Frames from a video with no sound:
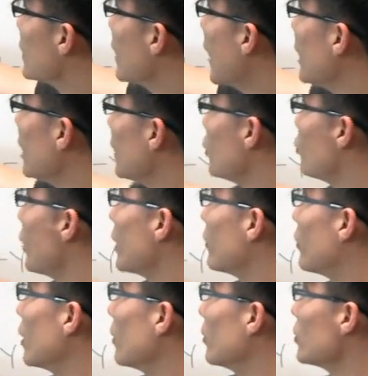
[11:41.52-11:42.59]
assigning these
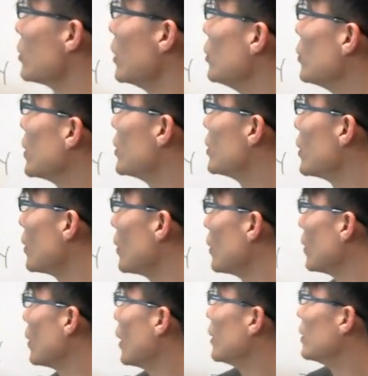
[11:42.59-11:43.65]
random variables, and you
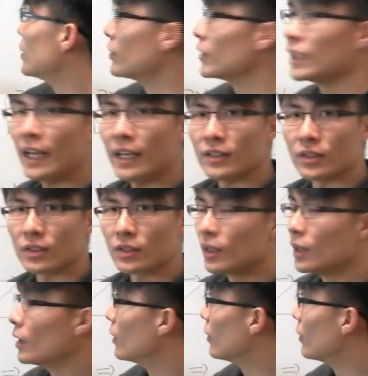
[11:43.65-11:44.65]
consider different cases,